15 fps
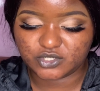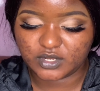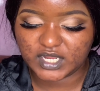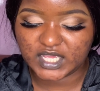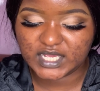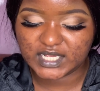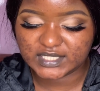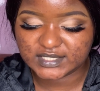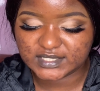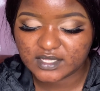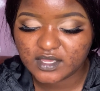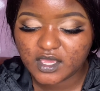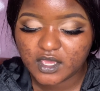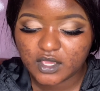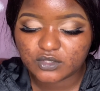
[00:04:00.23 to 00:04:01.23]
is
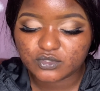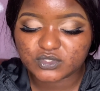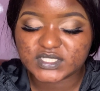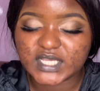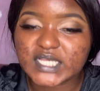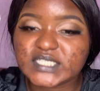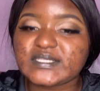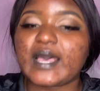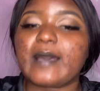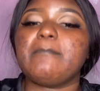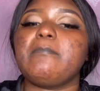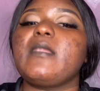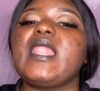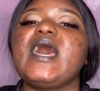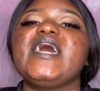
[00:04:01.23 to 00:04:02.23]
you just
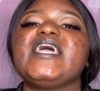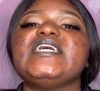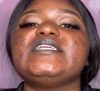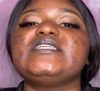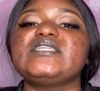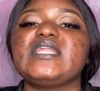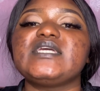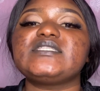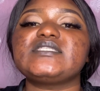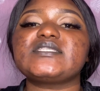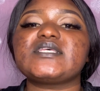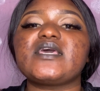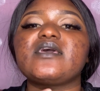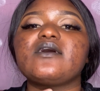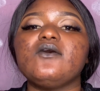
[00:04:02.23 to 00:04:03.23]
apply it, let's
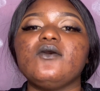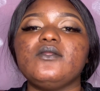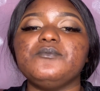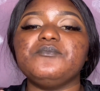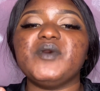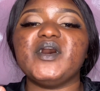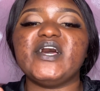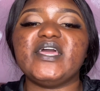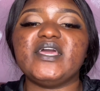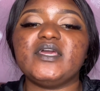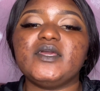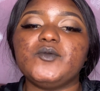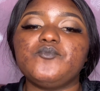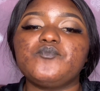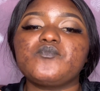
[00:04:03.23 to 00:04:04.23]
say on
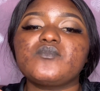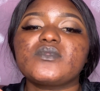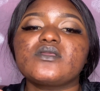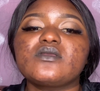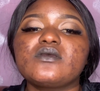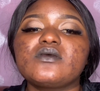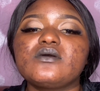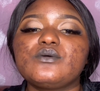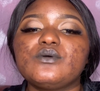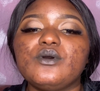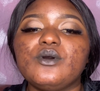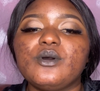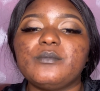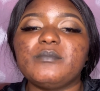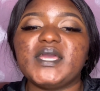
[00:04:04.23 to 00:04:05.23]
my
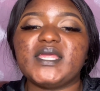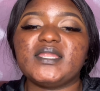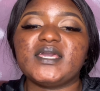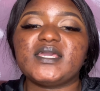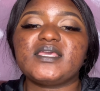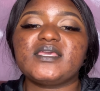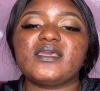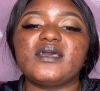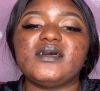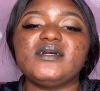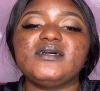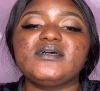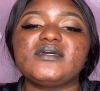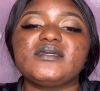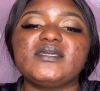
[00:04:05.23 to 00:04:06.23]
neck here,
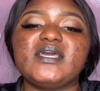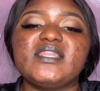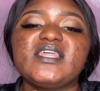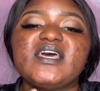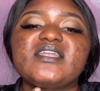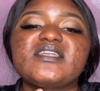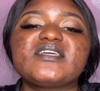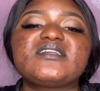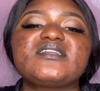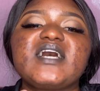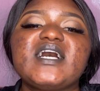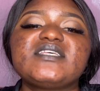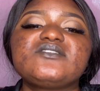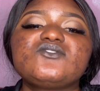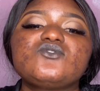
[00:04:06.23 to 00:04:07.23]
and then it
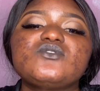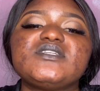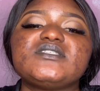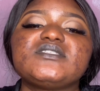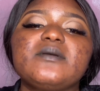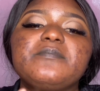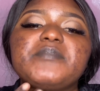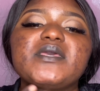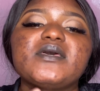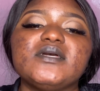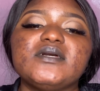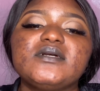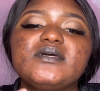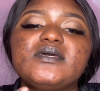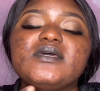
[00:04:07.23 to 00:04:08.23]
has to disappear.
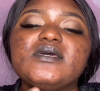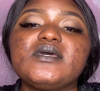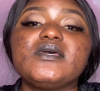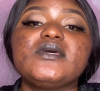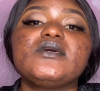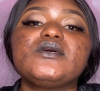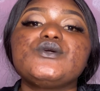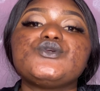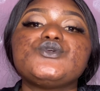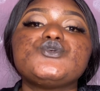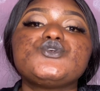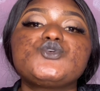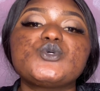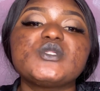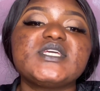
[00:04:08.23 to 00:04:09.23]
You
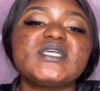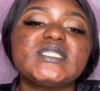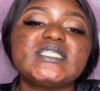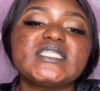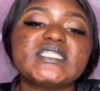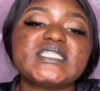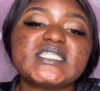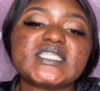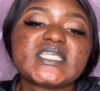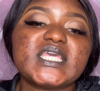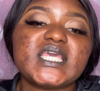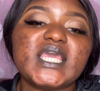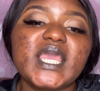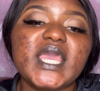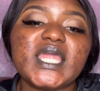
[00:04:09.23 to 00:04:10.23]
shouldn't
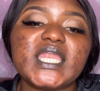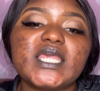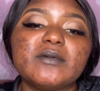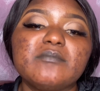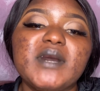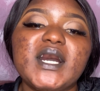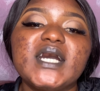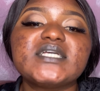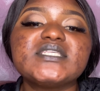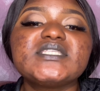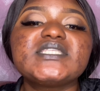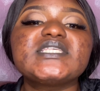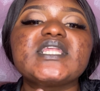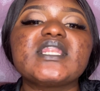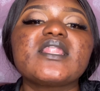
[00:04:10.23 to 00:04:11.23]
see any marks,
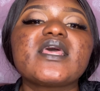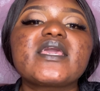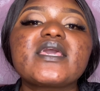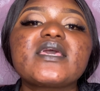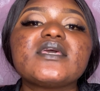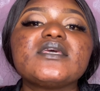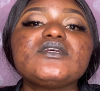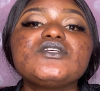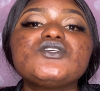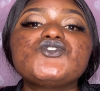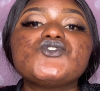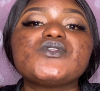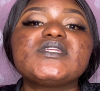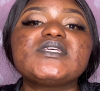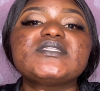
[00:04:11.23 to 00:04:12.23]
like it
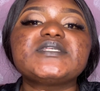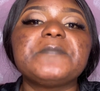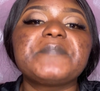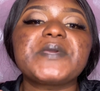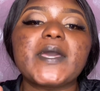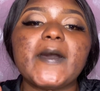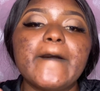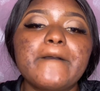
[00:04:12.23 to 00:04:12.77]
should disappear.